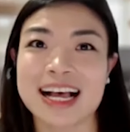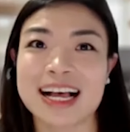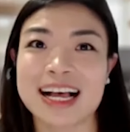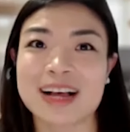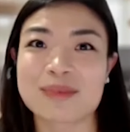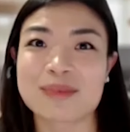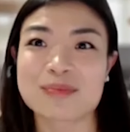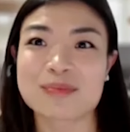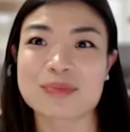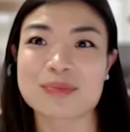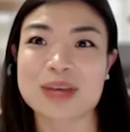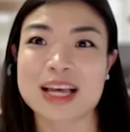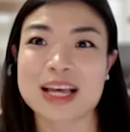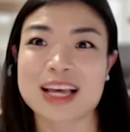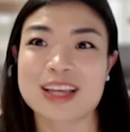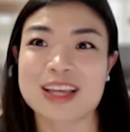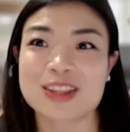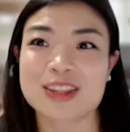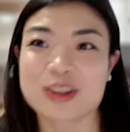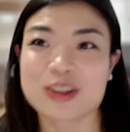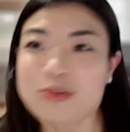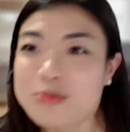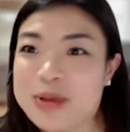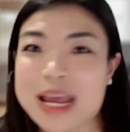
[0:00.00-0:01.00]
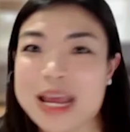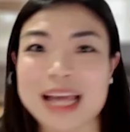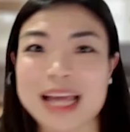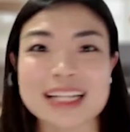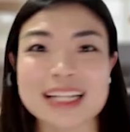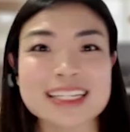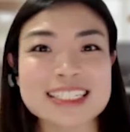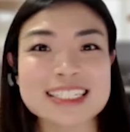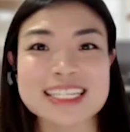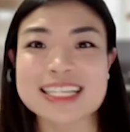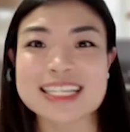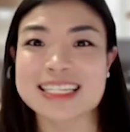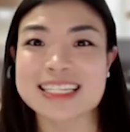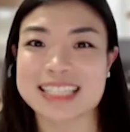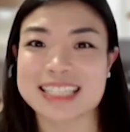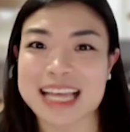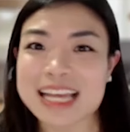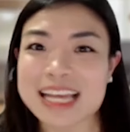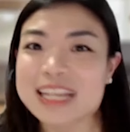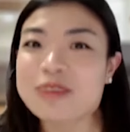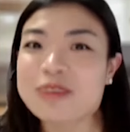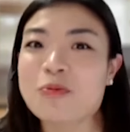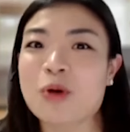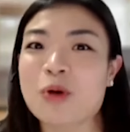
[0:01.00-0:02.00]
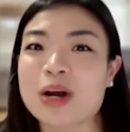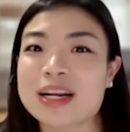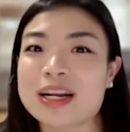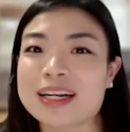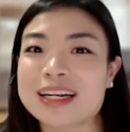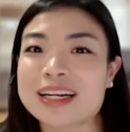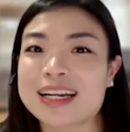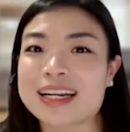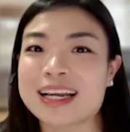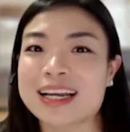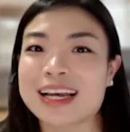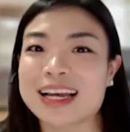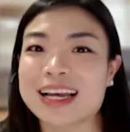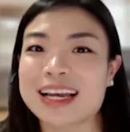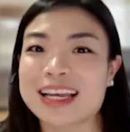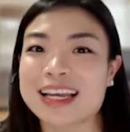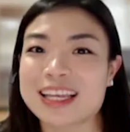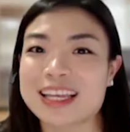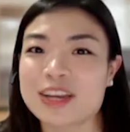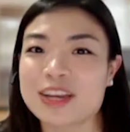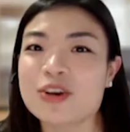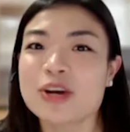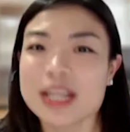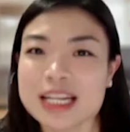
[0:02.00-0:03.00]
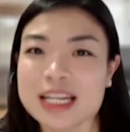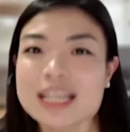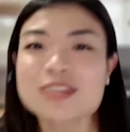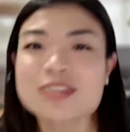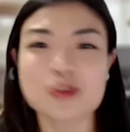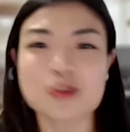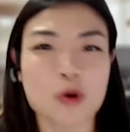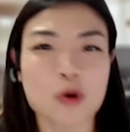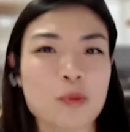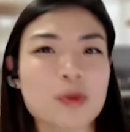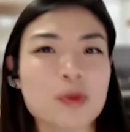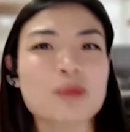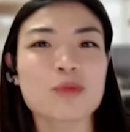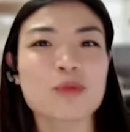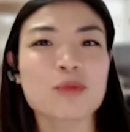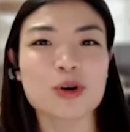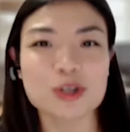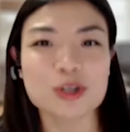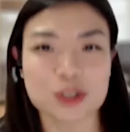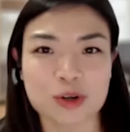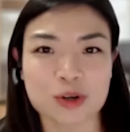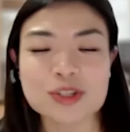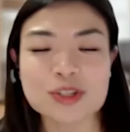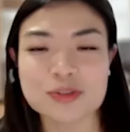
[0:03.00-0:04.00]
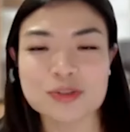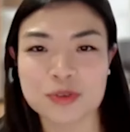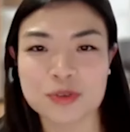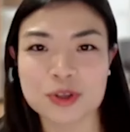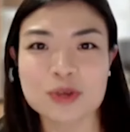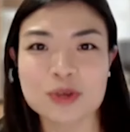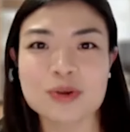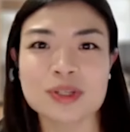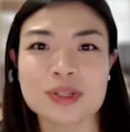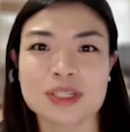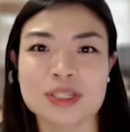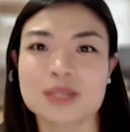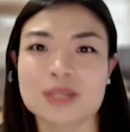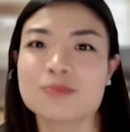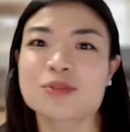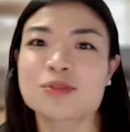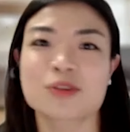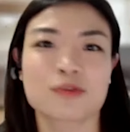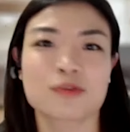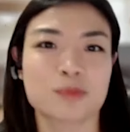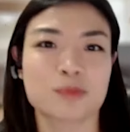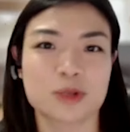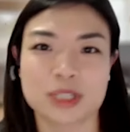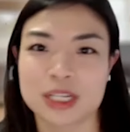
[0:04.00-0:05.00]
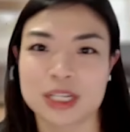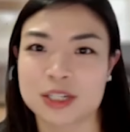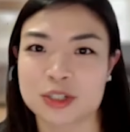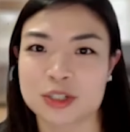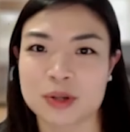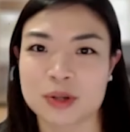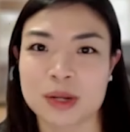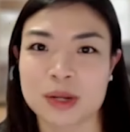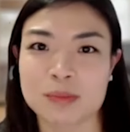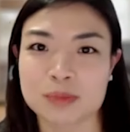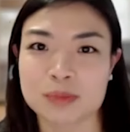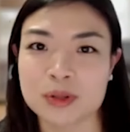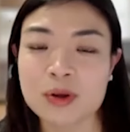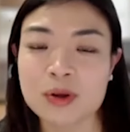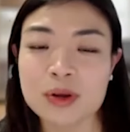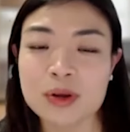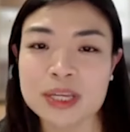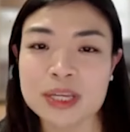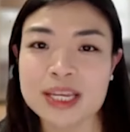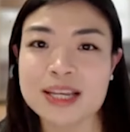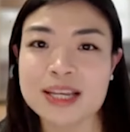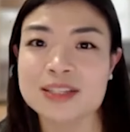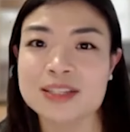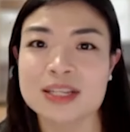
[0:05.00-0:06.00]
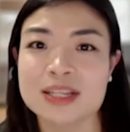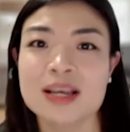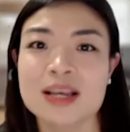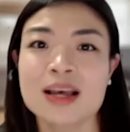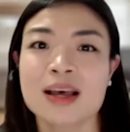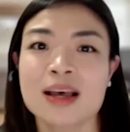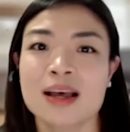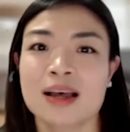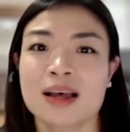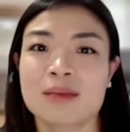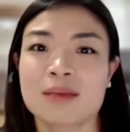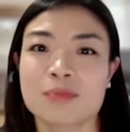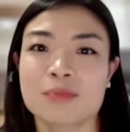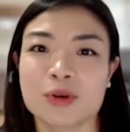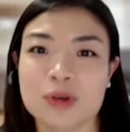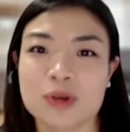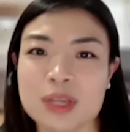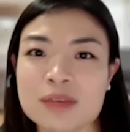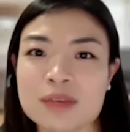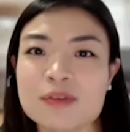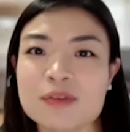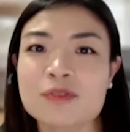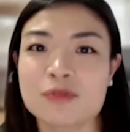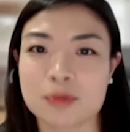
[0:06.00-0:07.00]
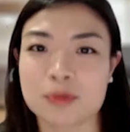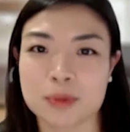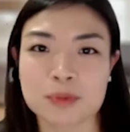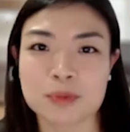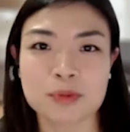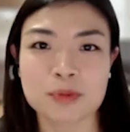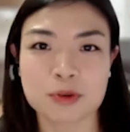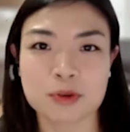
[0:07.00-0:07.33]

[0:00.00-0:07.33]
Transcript: um, the reality is anyone you know it does open more doors for you in terms of potential employers um, or even from